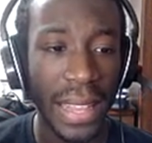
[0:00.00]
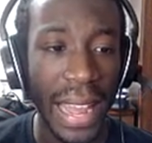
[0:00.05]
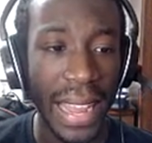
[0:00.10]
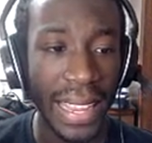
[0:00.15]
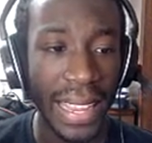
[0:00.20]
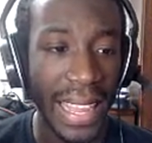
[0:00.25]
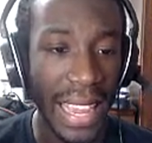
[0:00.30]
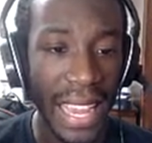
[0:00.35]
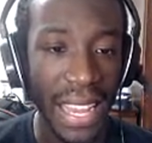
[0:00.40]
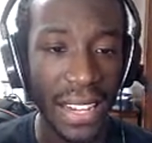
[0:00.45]
I
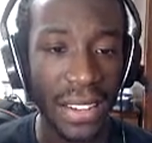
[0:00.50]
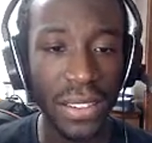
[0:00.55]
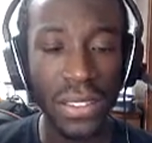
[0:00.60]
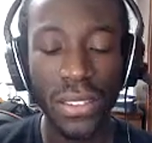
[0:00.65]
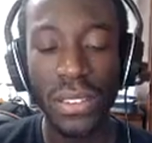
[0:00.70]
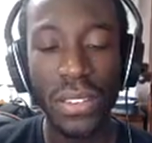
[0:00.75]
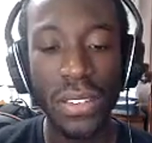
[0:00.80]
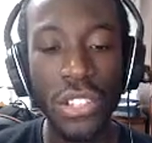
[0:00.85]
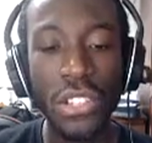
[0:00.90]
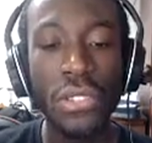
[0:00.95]
can't
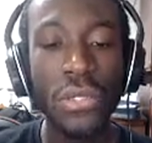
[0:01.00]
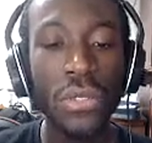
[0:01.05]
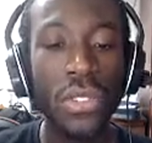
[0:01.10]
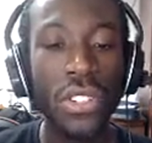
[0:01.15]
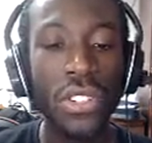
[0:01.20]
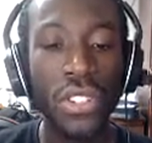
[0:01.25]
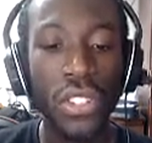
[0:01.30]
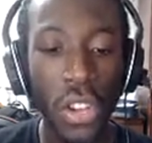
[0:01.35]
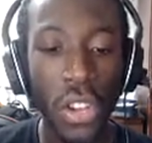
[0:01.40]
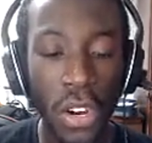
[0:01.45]

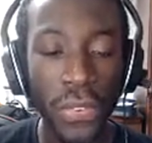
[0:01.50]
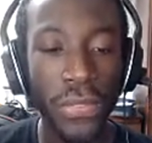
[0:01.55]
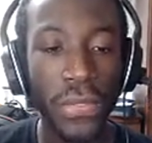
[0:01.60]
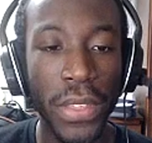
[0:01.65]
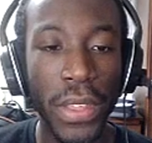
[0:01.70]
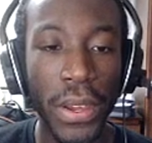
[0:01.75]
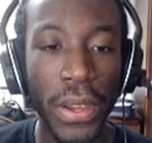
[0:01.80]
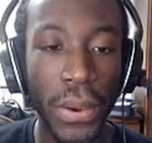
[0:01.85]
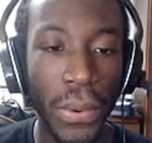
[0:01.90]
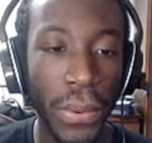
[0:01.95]
use
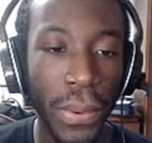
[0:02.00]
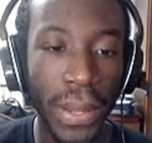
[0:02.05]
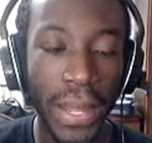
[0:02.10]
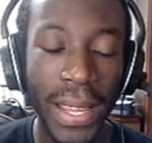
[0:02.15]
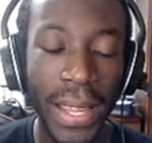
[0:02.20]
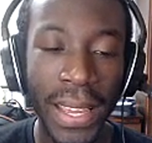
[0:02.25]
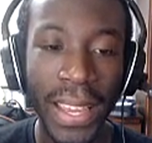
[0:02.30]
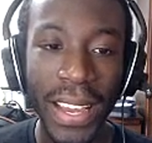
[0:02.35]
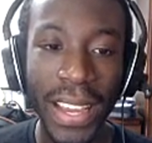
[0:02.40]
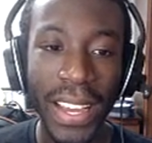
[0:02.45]
Surf, though.
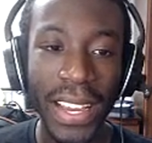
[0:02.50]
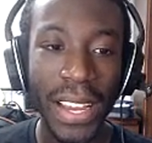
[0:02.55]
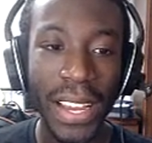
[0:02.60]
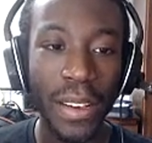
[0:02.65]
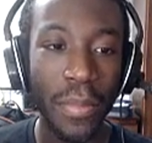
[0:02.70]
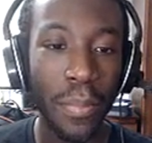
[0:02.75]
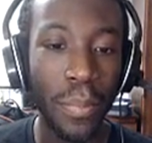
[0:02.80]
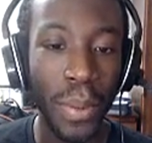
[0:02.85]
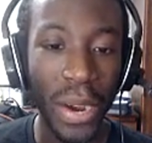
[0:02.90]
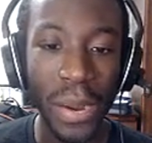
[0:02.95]

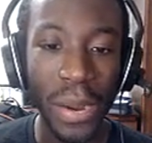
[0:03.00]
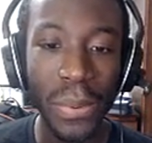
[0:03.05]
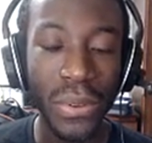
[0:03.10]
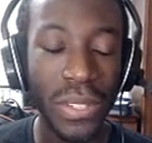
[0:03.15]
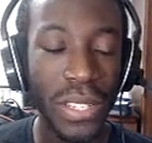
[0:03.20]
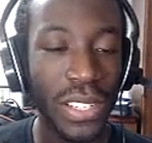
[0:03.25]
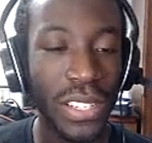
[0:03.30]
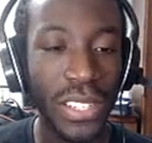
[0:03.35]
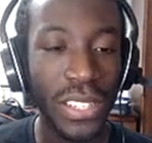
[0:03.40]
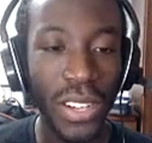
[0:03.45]

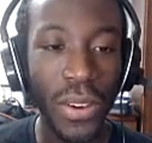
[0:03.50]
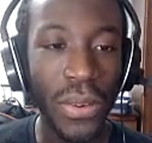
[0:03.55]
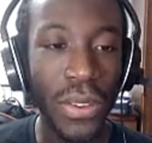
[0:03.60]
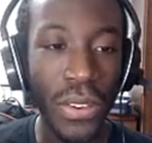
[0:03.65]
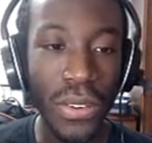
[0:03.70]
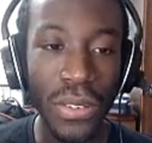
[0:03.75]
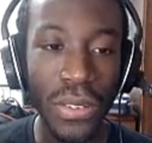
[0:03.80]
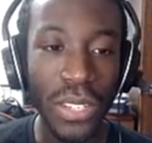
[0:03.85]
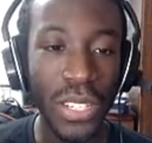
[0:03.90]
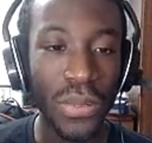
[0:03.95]
Bubbles is so
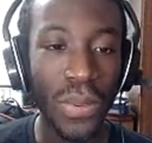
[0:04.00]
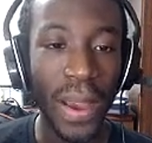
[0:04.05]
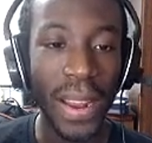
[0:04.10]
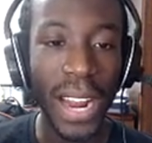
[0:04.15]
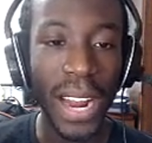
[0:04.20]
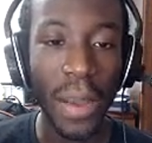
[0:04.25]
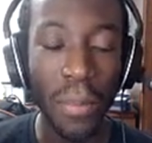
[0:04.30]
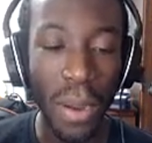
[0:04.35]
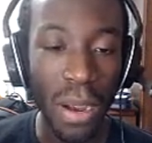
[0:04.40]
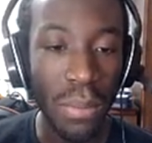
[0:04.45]
useless right
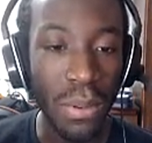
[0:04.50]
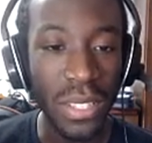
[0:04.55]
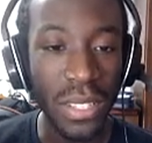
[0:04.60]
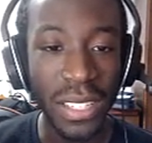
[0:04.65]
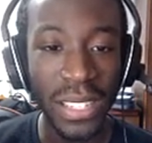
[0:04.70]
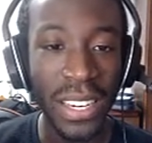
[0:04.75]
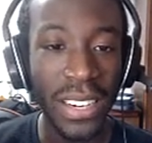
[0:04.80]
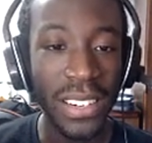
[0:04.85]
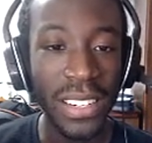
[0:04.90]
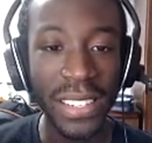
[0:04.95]
now. Bubbles
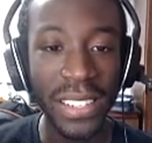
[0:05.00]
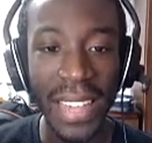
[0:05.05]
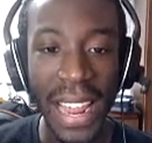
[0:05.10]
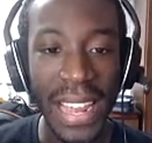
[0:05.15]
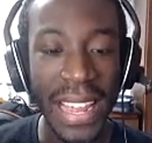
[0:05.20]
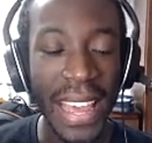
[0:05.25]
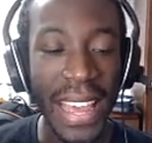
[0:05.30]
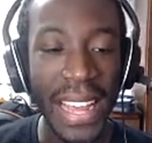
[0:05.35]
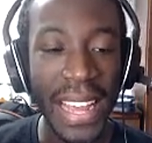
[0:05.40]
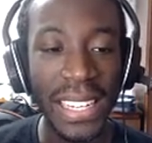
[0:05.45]
is here to
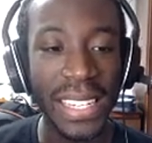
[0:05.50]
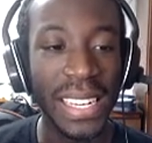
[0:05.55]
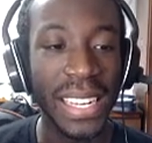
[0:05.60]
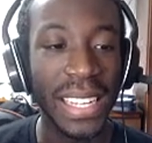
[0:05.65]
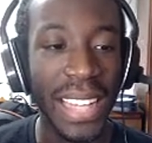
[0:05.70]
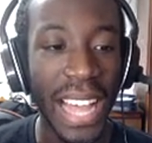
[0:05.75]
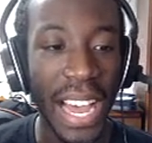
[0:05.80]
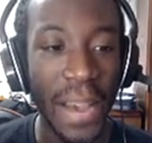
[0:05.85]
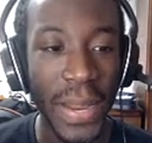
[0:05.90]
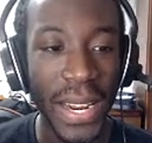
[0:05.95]
take hits and
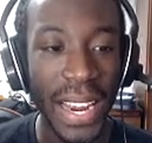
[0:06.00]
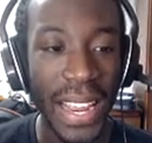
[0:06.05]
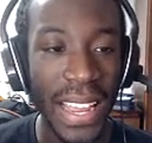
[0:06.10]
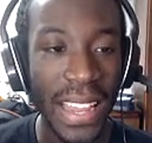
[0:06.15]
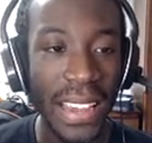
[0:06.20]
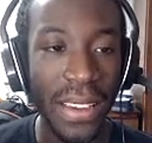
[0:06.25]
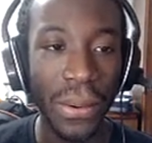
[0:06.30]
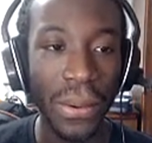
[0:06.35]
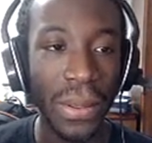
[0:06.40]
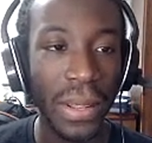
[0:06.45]
allow me to
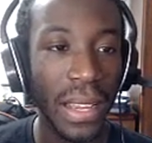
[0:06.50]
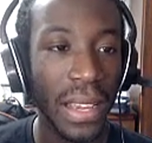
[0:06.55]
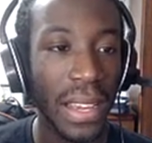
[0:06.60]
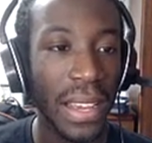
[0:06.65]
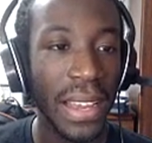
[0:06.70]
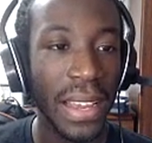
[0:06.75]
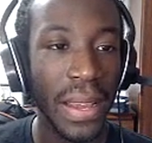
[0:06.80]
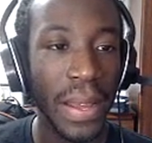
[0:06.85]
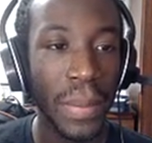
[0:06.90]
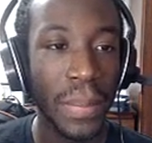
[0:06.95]
heal
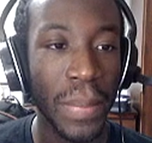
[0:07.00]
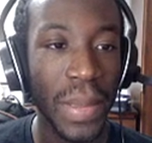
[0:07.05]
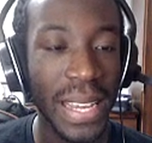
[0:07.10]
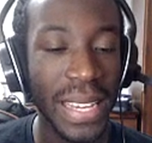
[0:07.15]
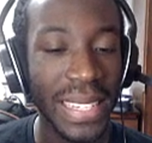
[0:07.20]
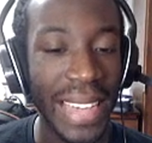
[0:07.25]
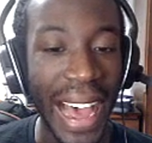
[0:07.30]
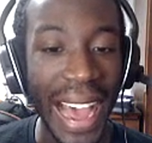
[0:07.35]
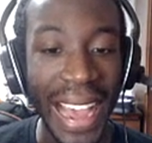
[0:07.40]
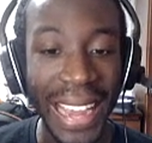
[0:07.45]

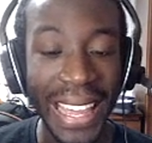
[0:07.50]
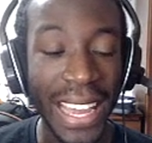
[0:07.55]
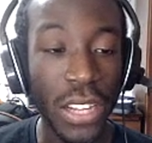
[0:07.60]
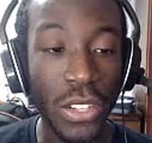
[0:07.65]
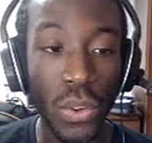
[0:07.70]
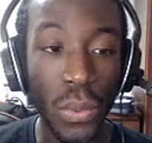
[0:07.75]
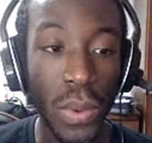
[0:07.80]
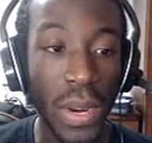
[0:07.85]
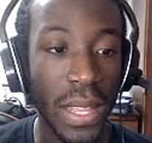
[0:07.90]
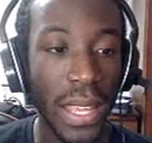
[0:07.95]
because I
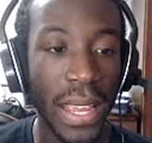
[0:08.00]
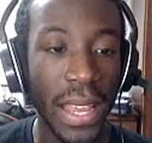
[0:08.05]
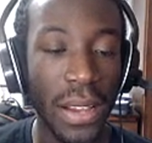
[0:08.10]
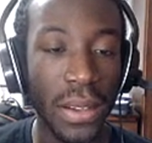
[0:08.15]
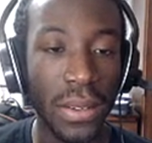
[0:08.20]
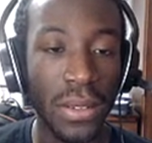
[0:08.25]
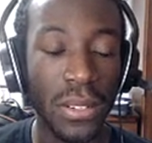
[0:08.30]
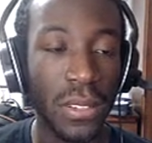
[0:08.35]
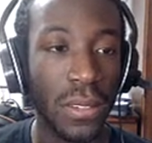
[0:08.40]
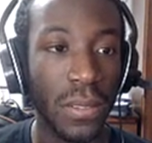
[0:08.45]
can't do anything
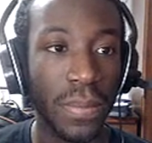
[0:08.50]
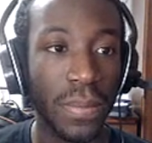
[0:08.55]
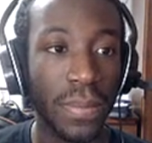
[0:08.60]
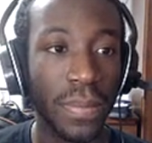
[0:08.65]
else.